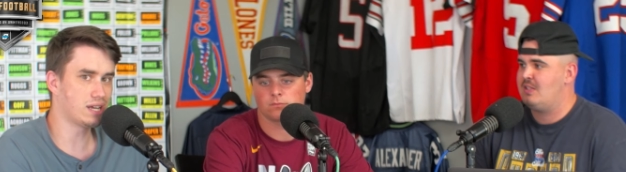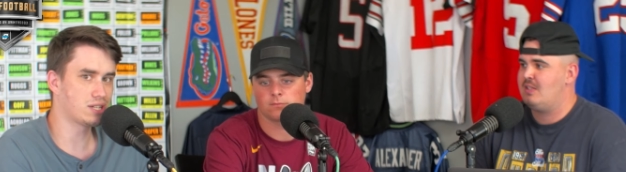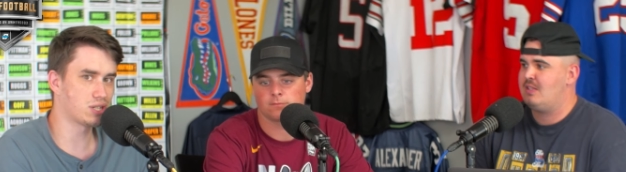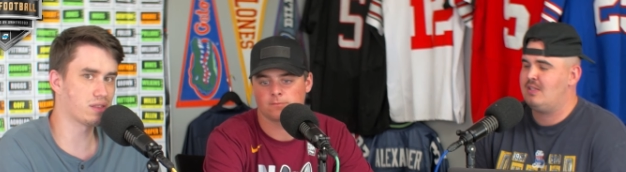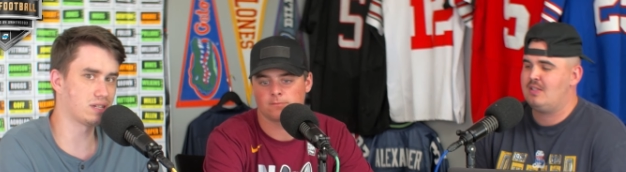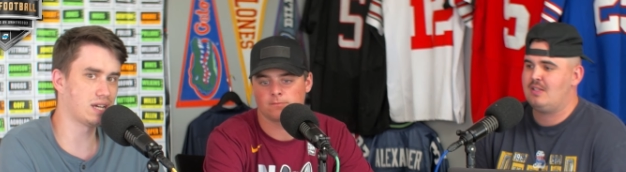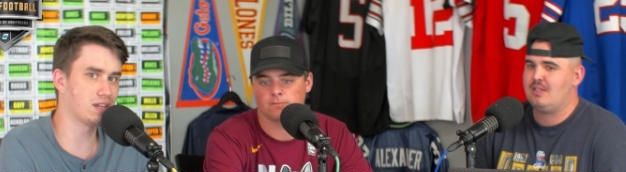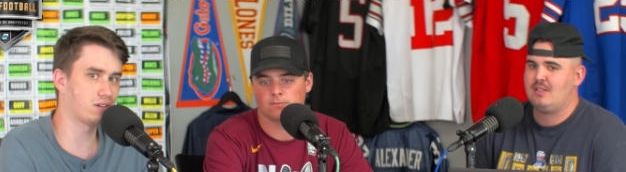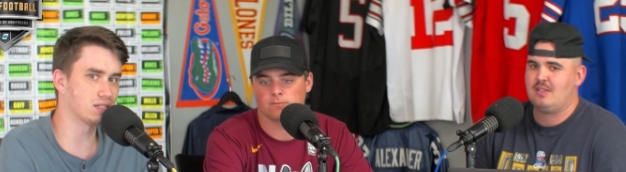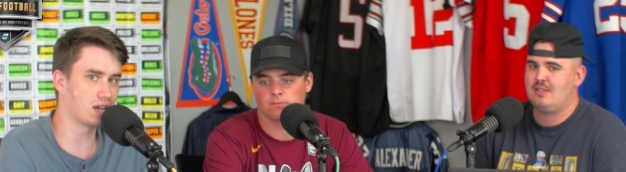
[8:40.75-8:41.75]
Speaker 1: take Jonathan
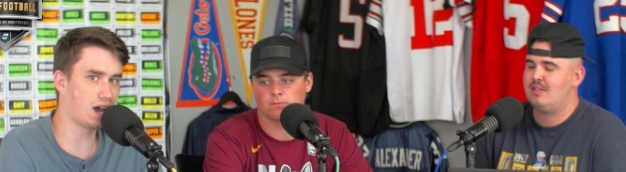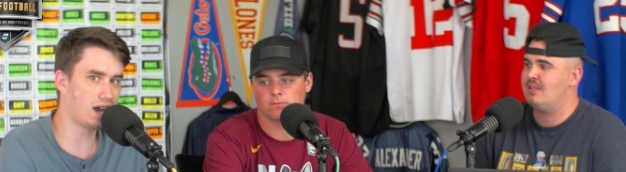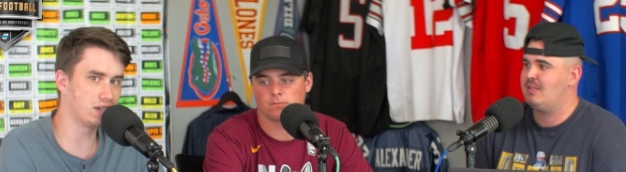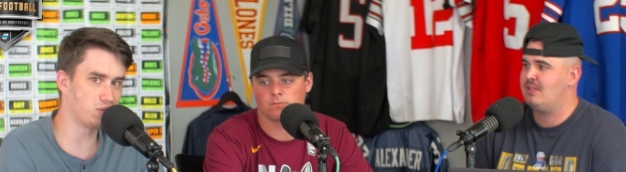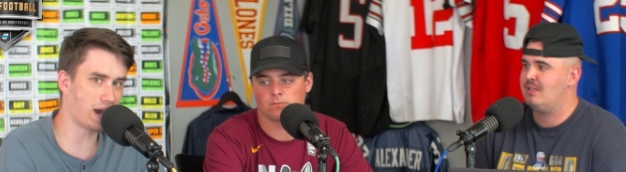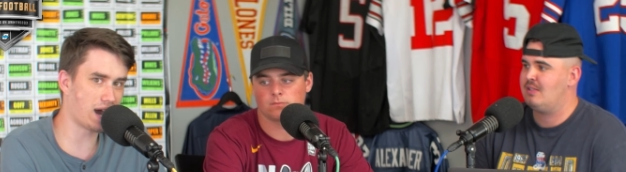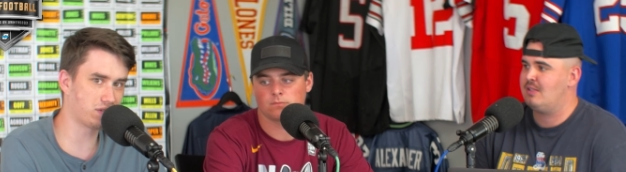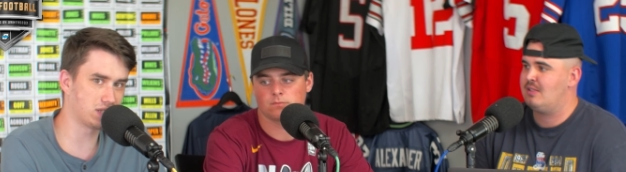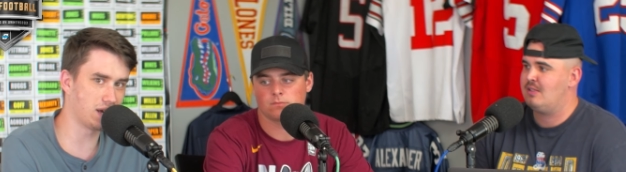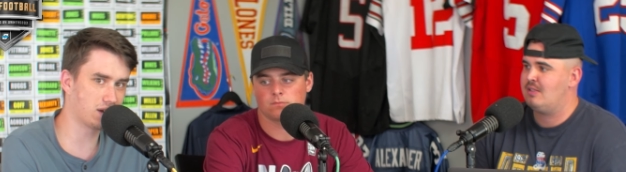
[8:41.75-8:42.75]
Taylor as high as you
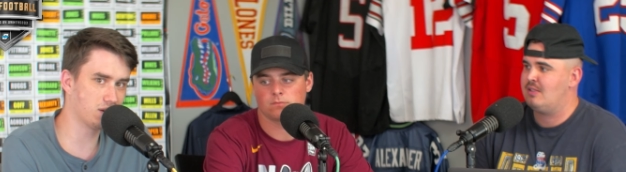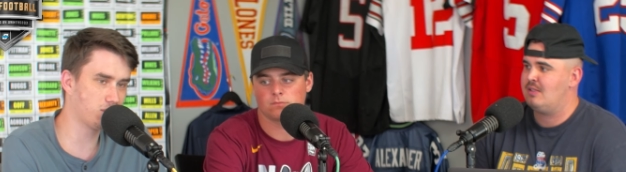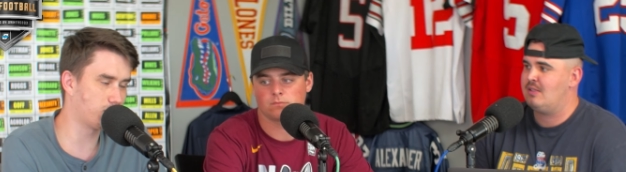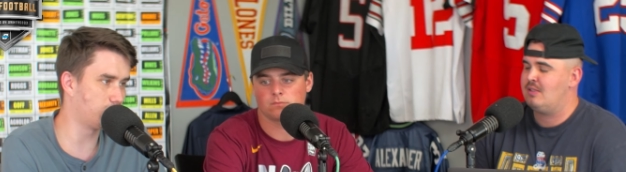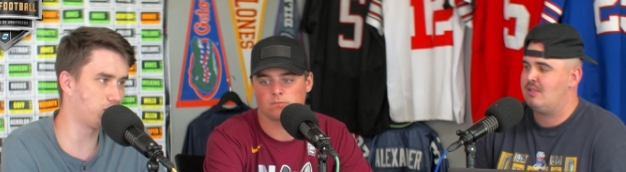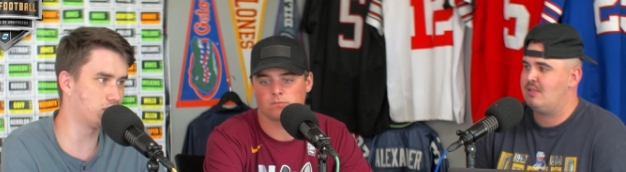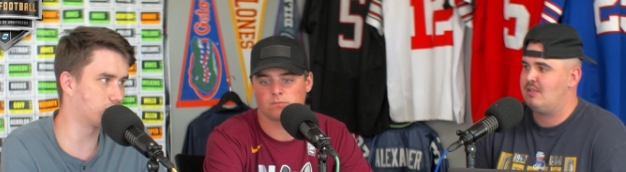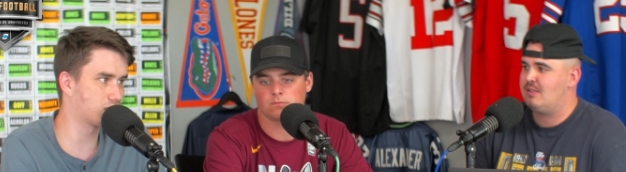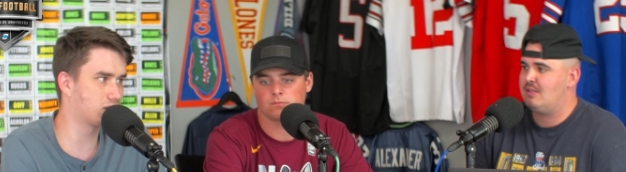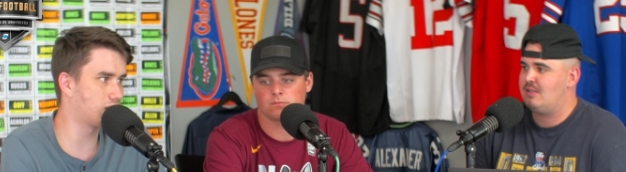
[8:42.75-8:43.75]
have to take him when you can
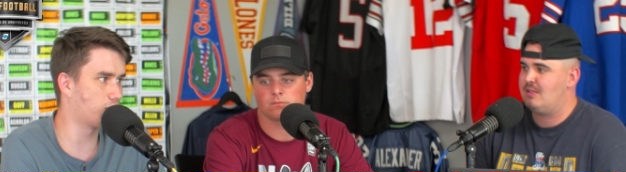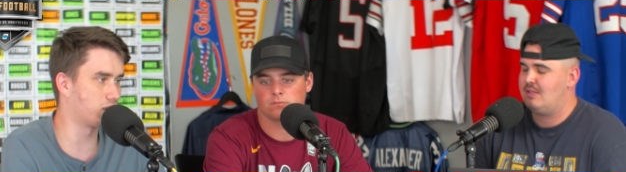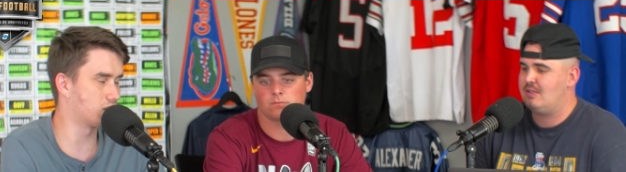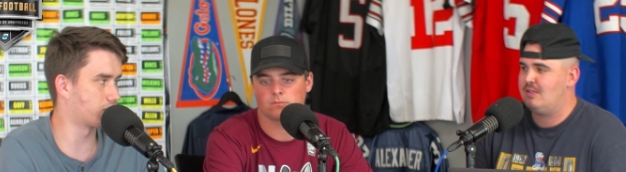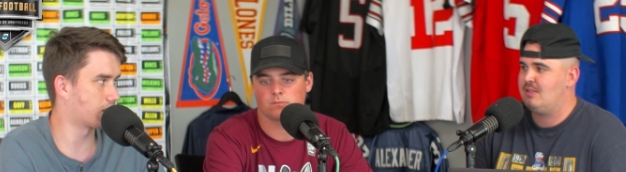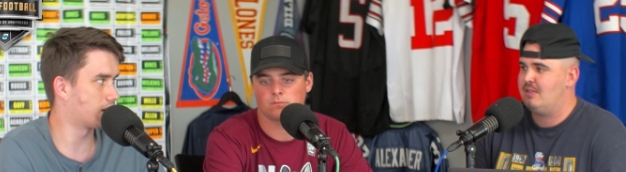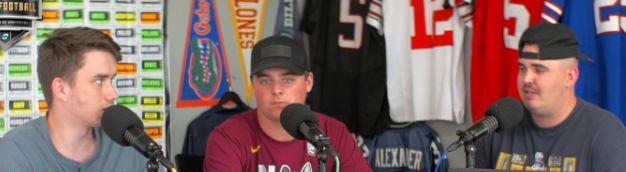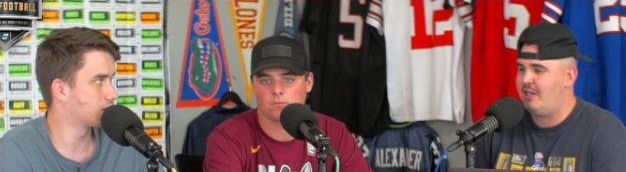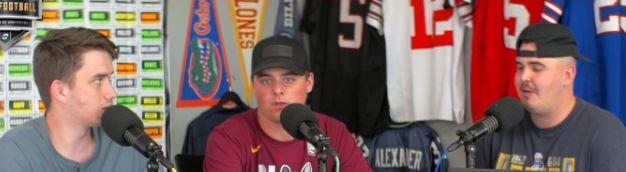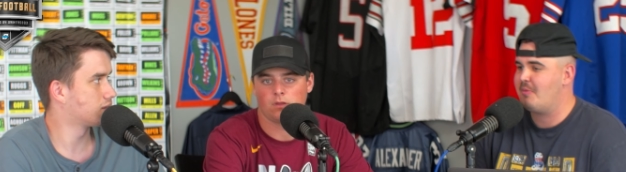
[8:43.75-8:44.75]
just get one of these other
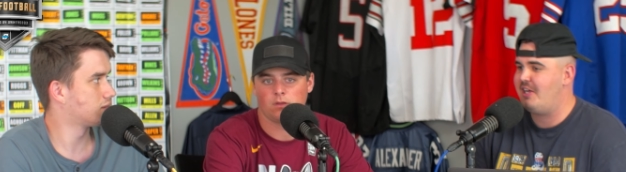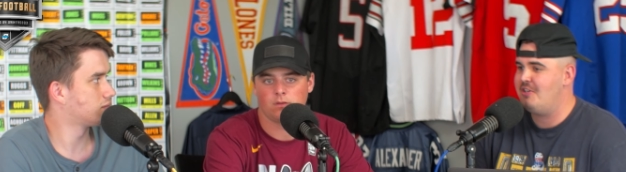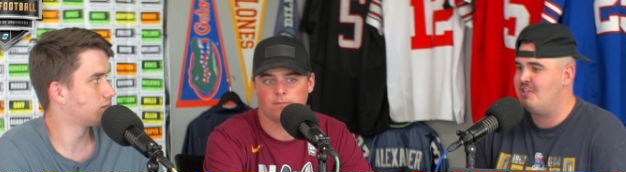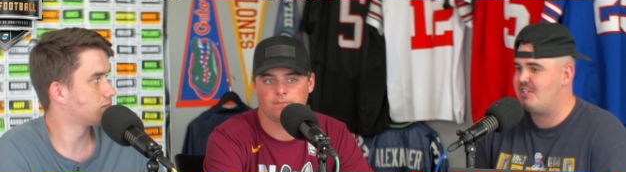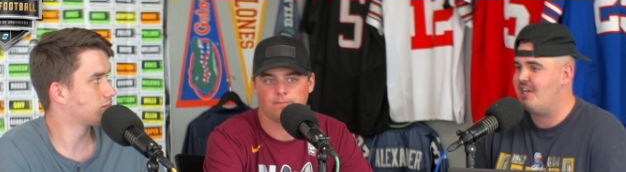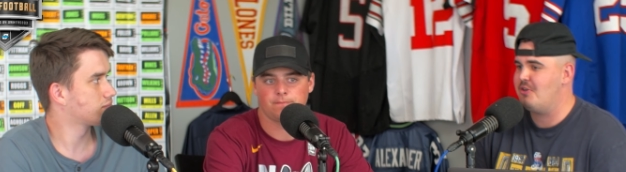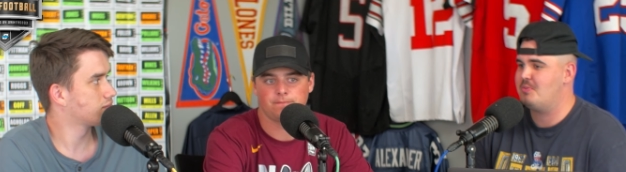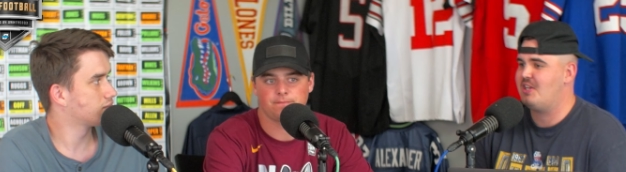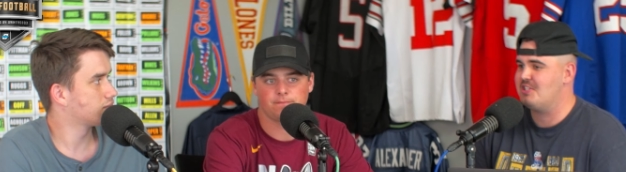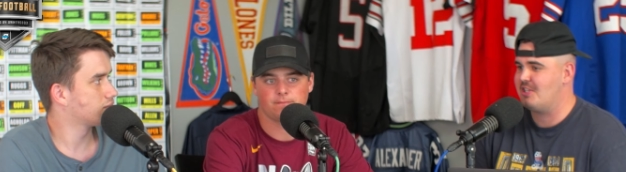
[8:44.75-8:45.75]
guys? And I'm glad
Speaker 2: you didn't say it
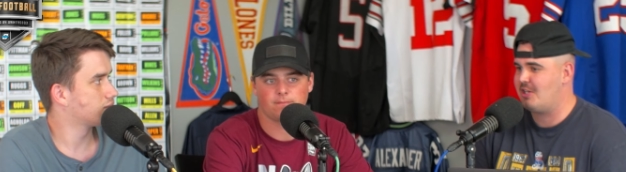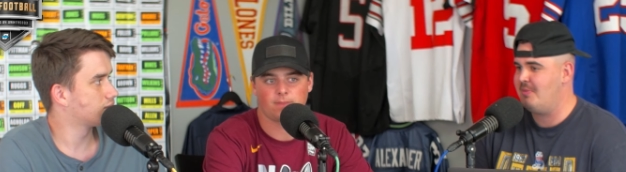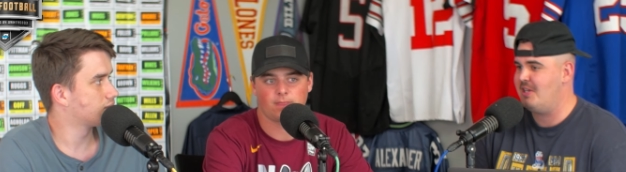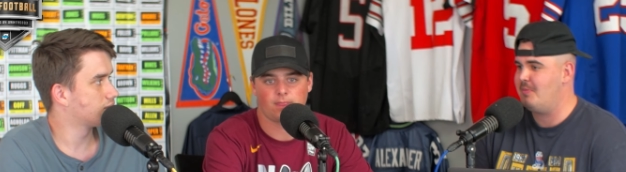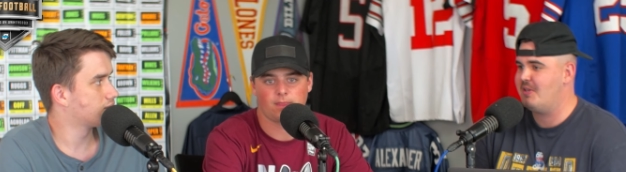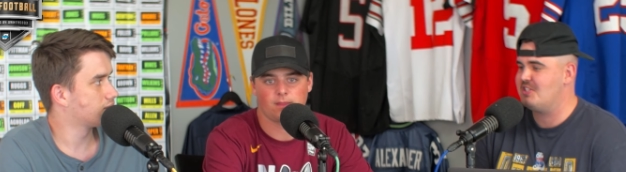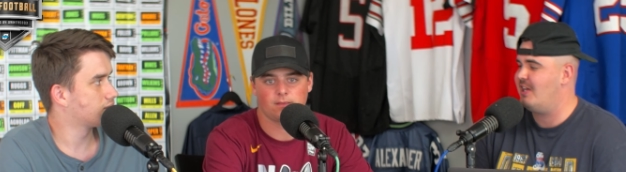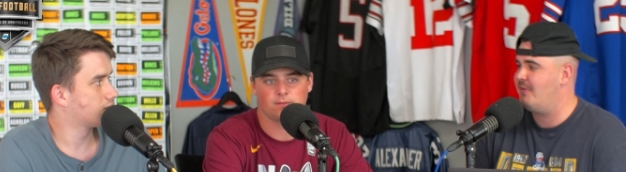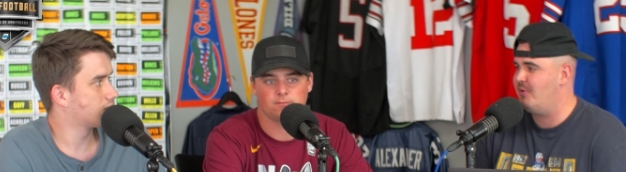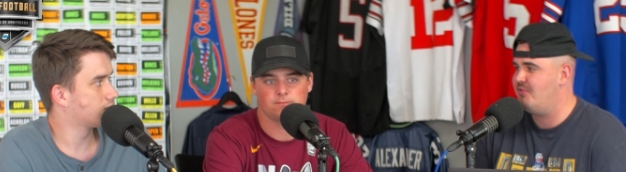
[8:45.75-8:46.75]
was because of the committee because
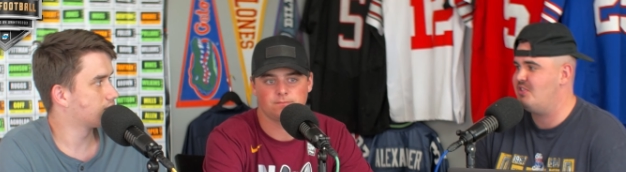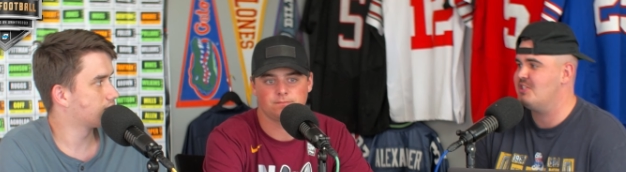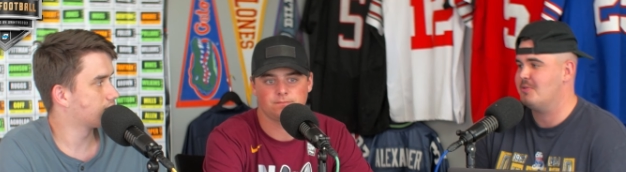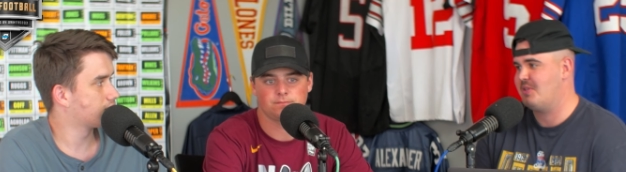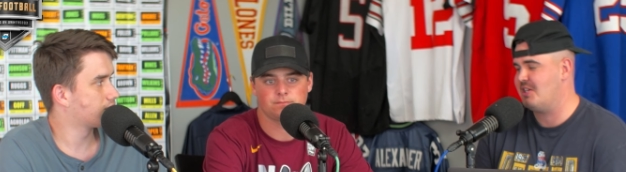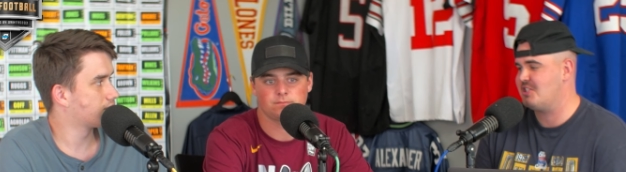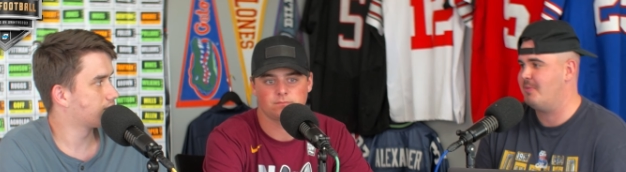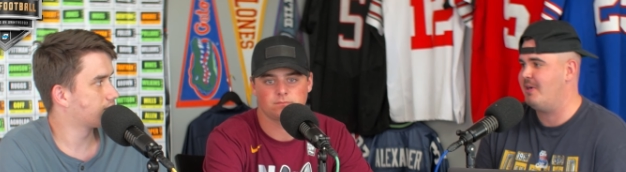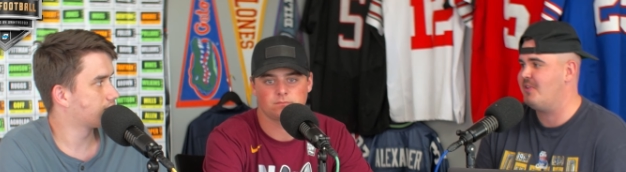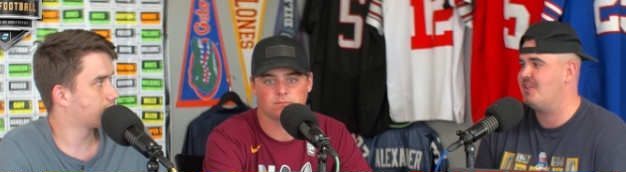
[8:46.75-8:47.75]
that, we've seen some things
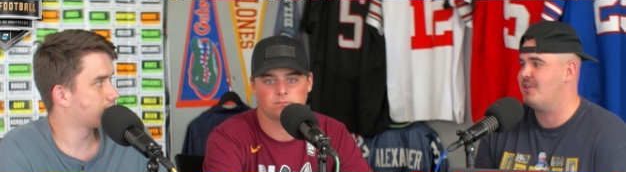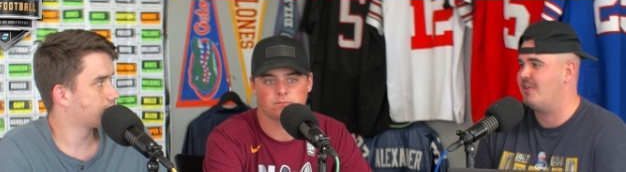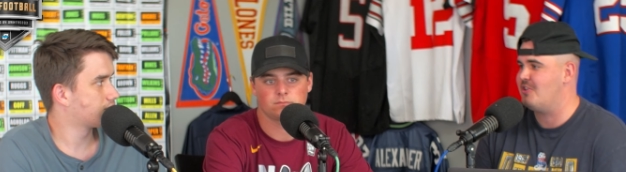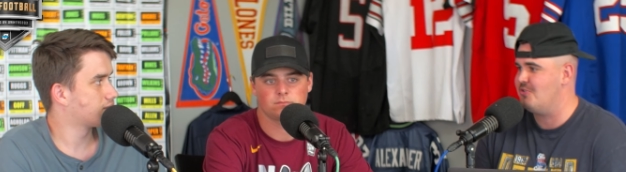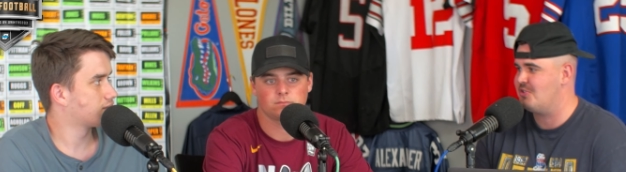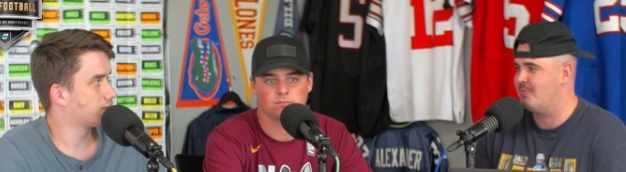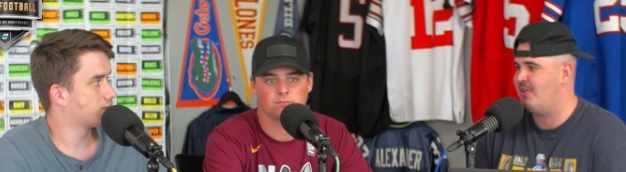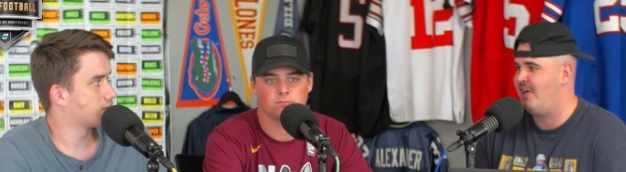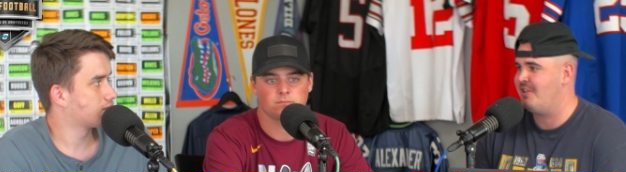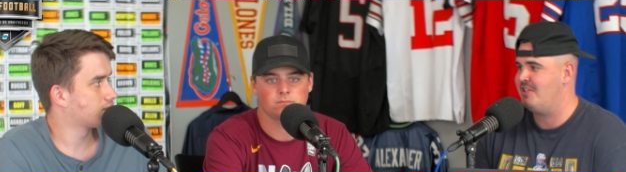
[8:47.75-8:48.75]
come out that they're going to use him
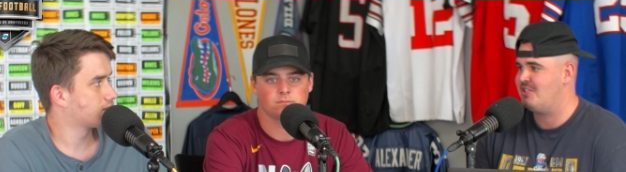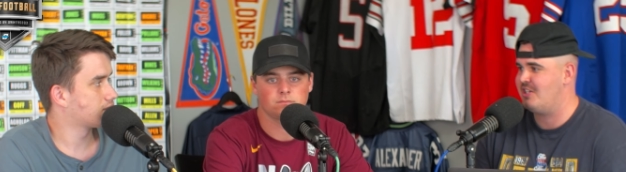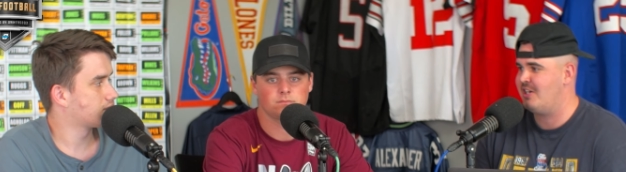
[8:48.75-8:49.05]
a lot this